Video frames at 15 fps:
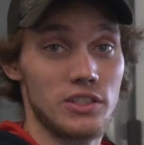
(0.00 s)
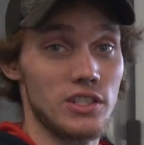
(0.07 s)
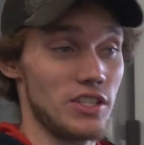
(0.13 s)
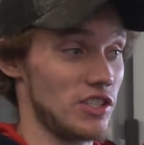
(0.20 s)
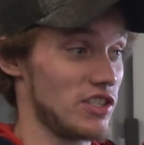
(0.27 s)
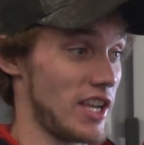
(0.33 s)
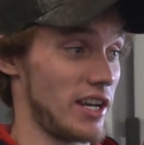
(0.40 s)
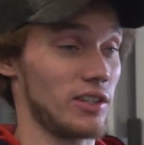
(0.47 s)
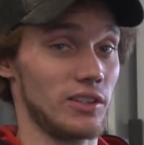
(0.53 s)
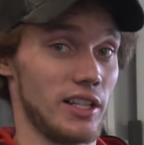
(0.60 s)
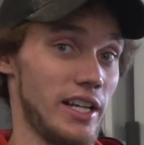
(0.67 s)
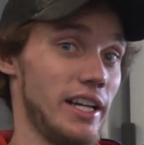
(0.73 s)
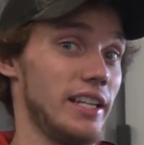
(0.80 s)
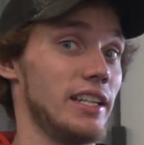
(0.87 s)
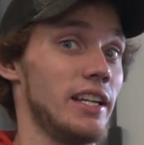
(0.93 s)
to the center
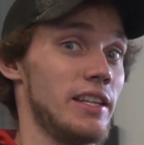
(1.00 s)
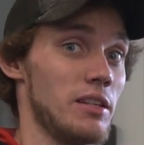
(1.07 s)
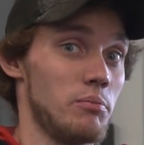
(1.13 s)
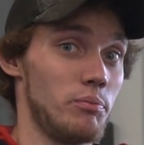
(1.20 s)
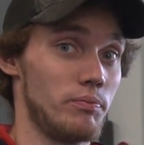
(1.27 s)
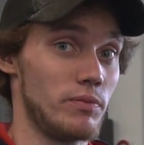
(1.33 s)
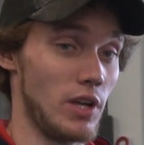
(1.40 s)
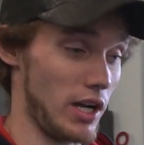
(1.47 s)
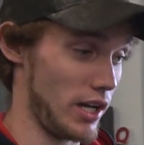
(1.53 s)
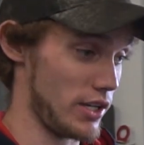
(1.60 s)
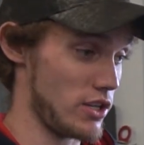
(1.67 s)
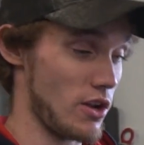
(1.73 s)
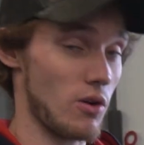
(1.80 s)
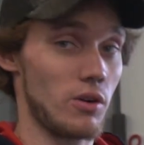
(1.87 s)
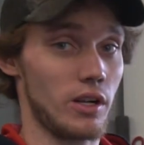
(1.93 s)
line and the
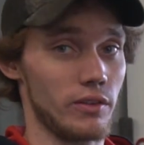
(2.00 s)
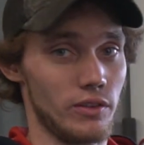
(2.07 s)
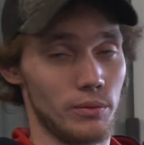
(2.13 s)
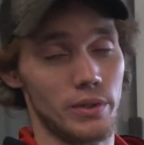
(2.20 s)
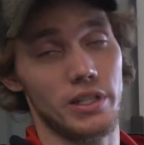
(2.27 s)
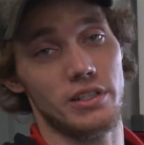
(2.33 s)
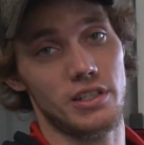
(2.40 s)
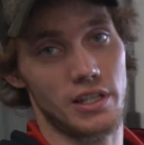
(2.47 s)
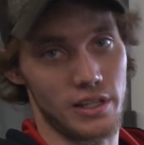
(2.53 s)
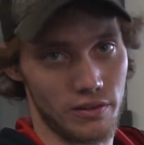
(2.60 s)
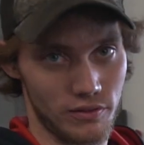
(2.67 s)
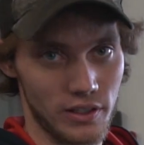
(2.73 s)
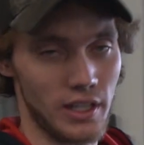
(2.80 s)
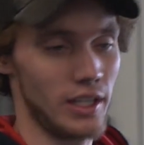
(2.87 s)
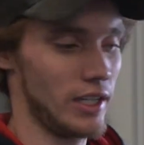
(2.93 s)
yoke of the rear
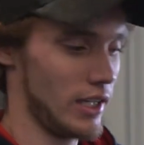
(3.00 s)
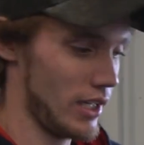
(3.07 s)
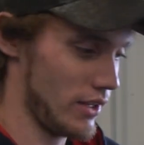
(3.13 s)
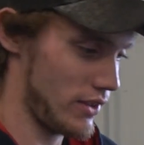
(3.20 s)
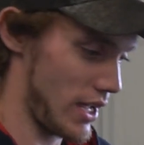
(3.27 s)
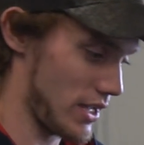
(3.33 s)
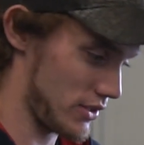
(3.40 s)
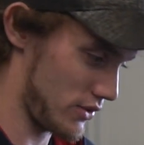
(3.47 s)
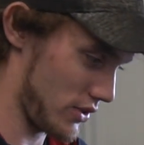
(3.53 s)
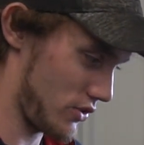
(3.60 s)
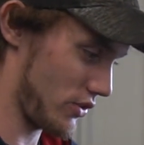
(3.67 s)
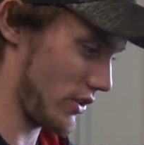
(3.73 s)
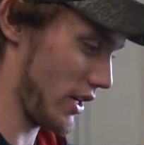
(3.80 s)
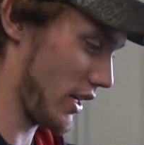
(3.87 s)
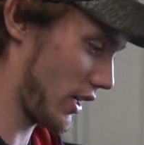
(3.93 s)
diff. That's the
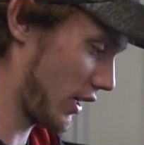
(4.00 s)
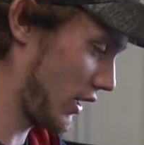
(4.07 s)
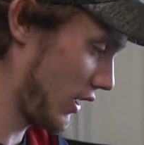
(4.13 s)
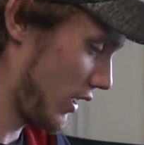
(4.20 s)
trick.